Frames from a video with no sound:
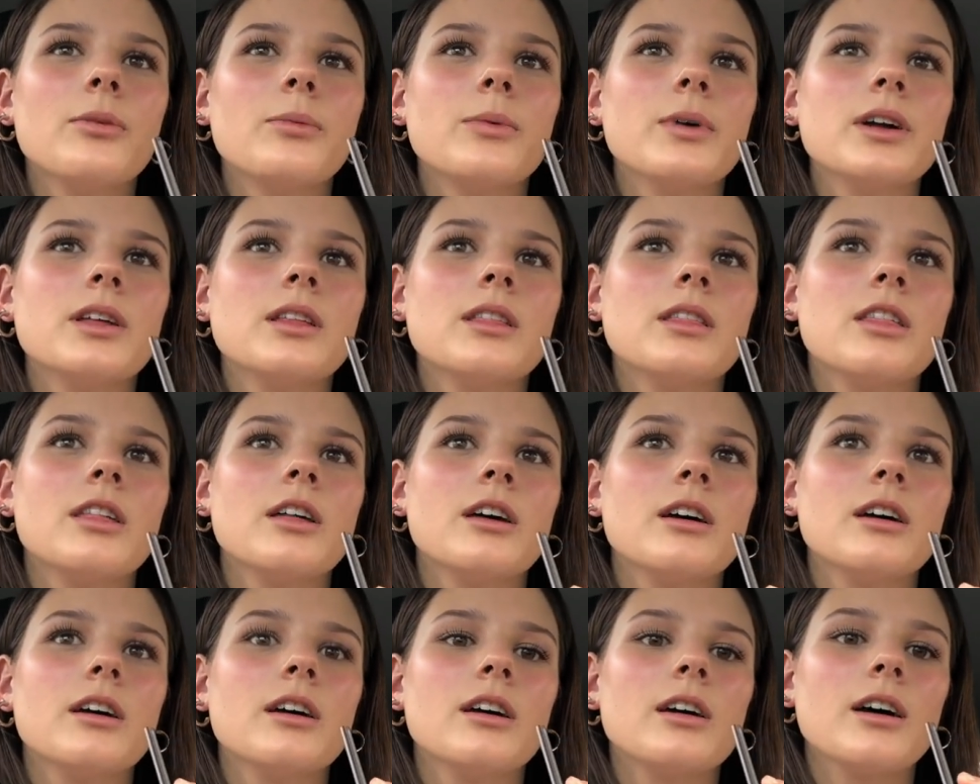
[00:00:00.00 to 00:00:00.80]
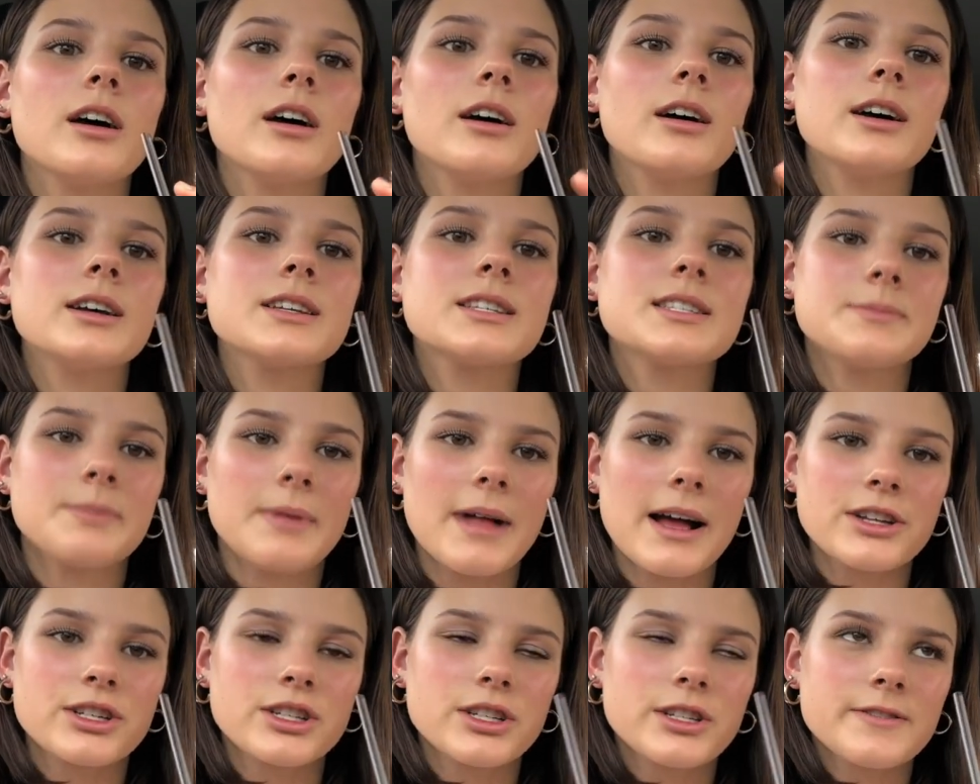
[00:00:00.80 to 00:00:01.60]
with a
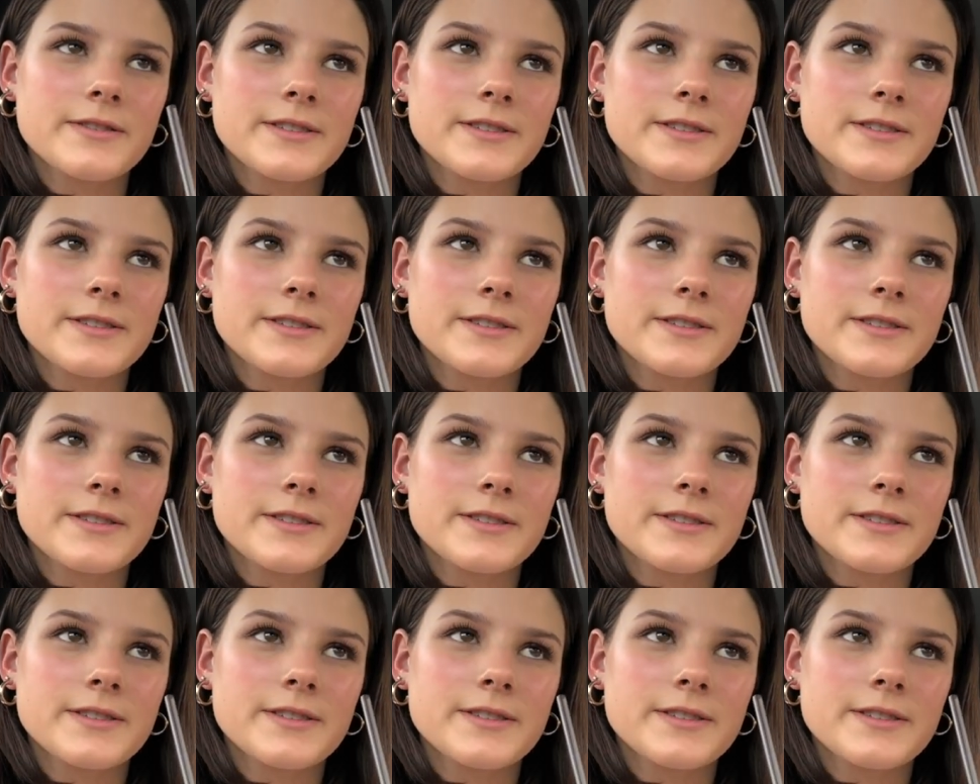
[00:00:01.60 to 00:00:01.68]
splash of